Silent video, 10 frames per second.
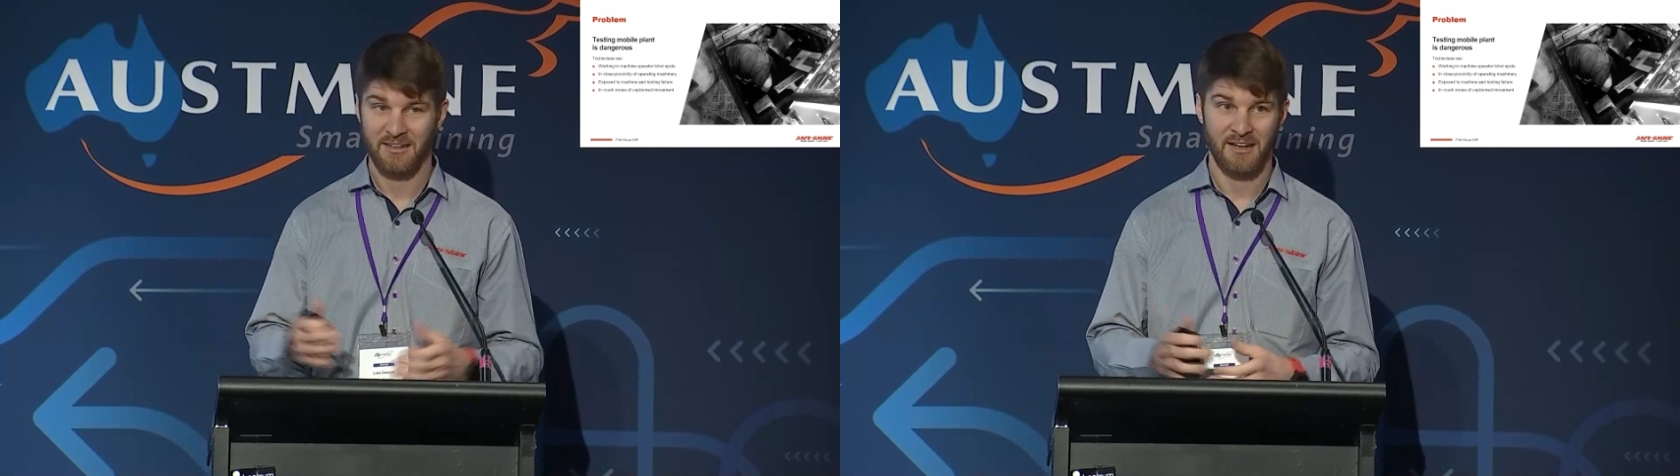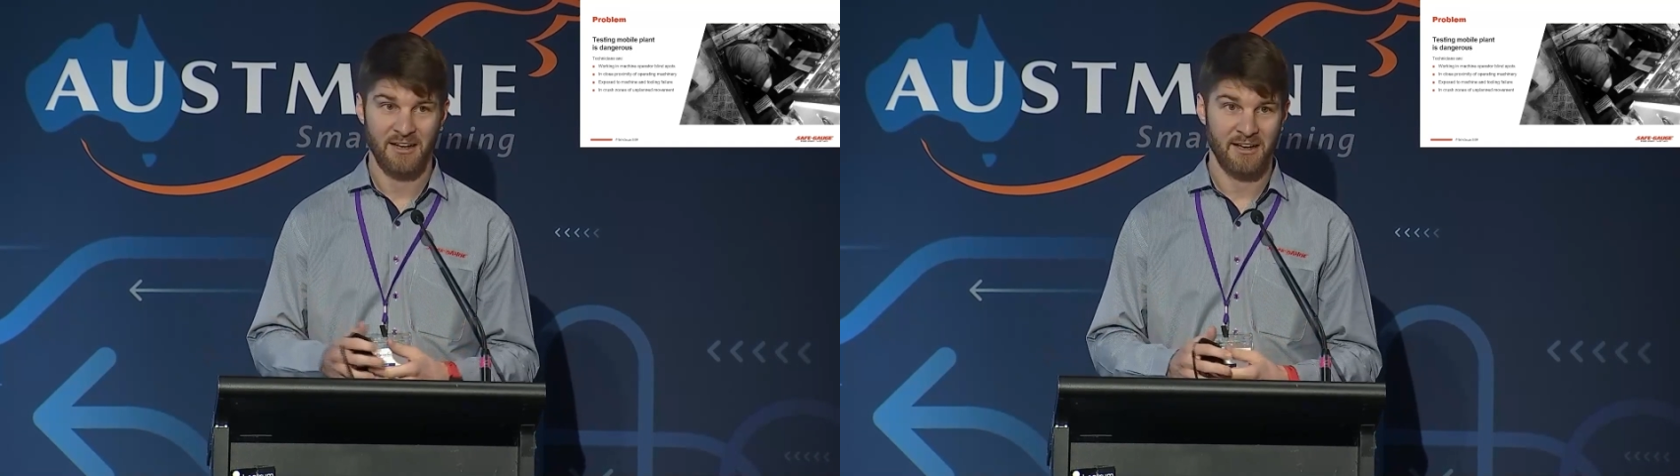
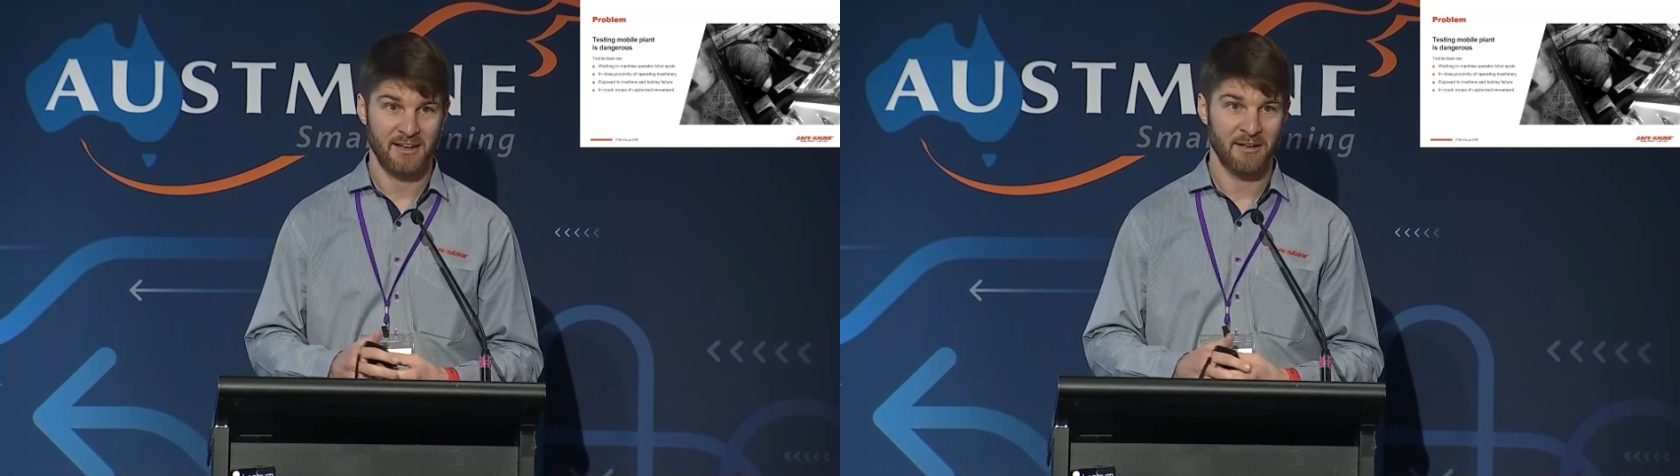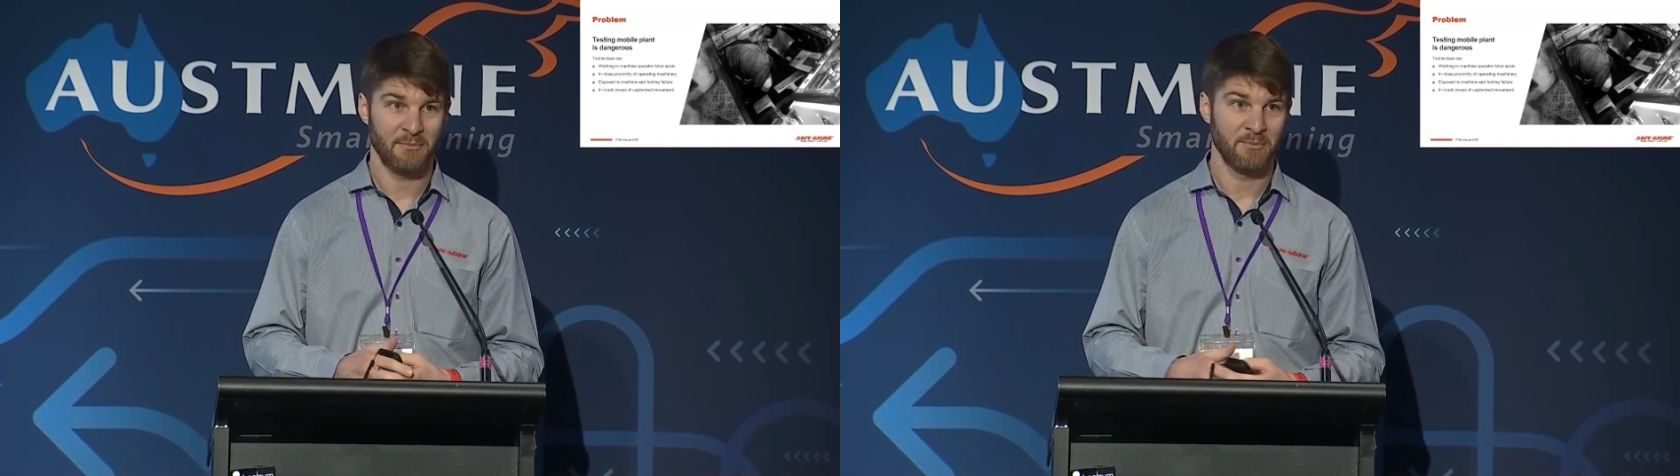
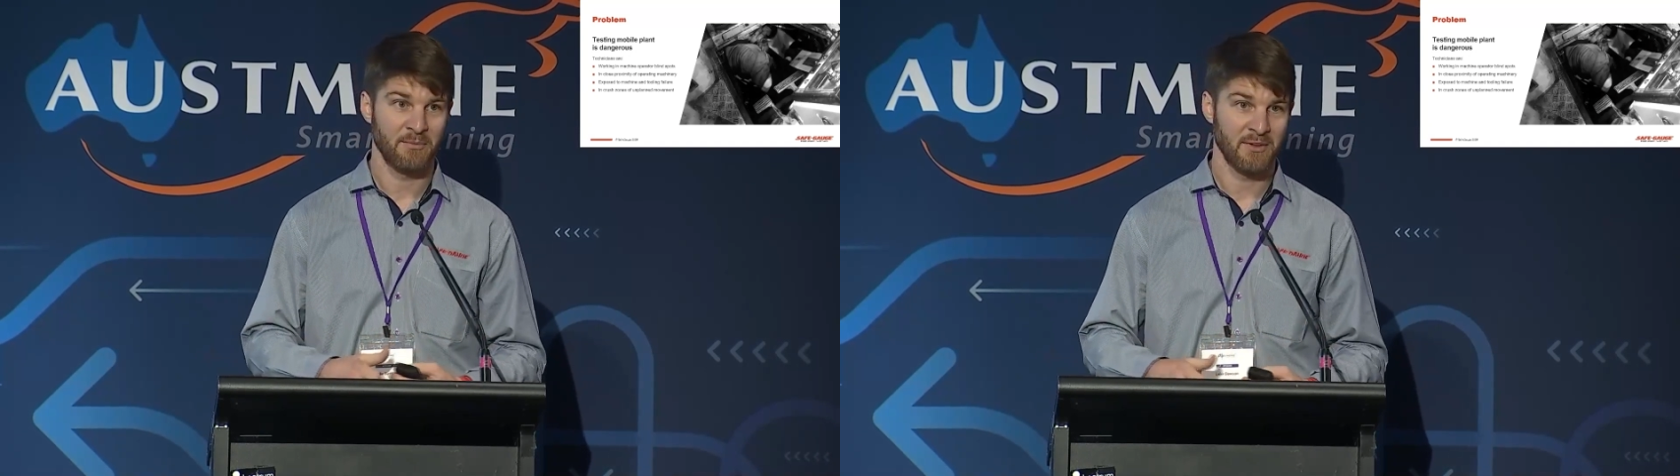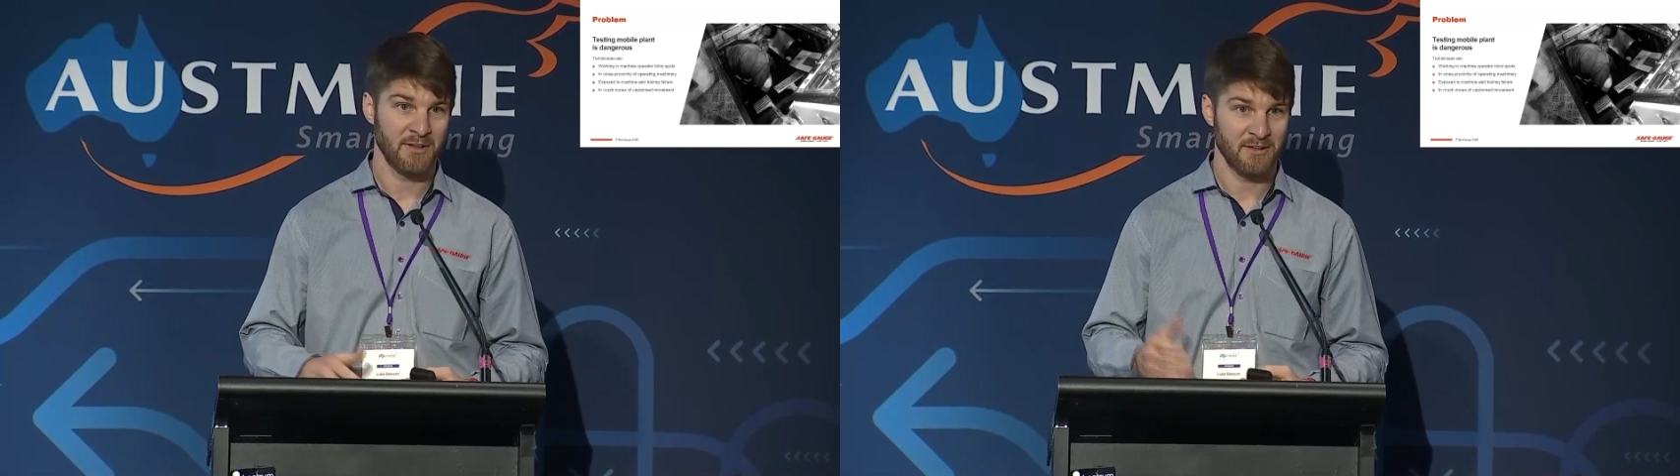
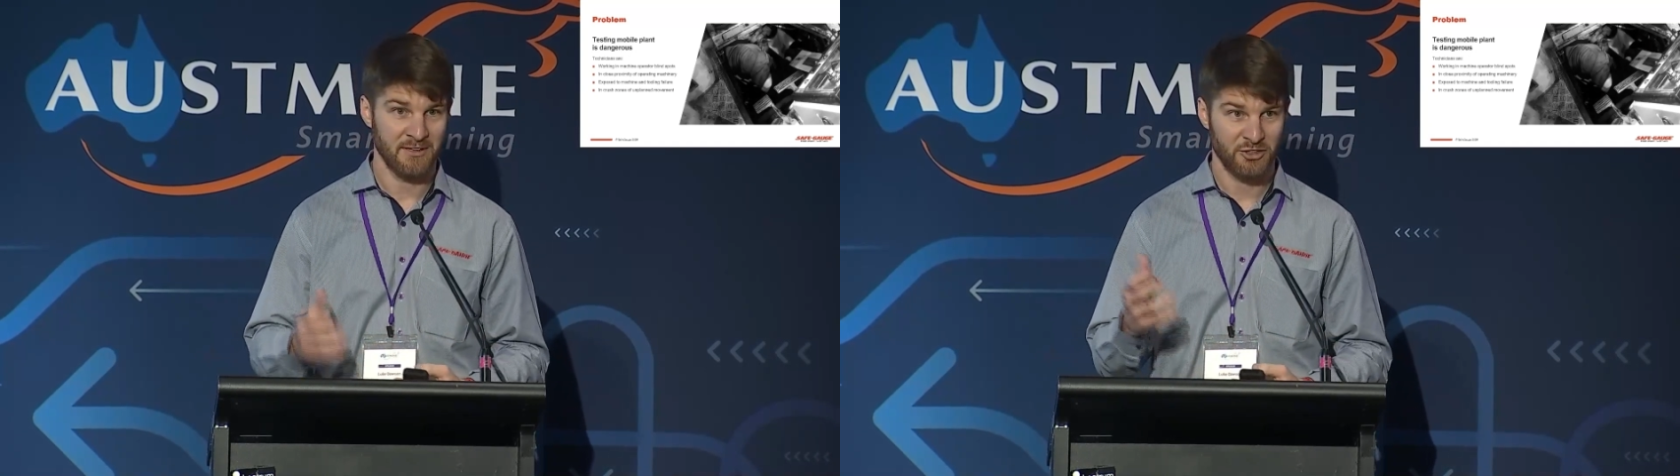a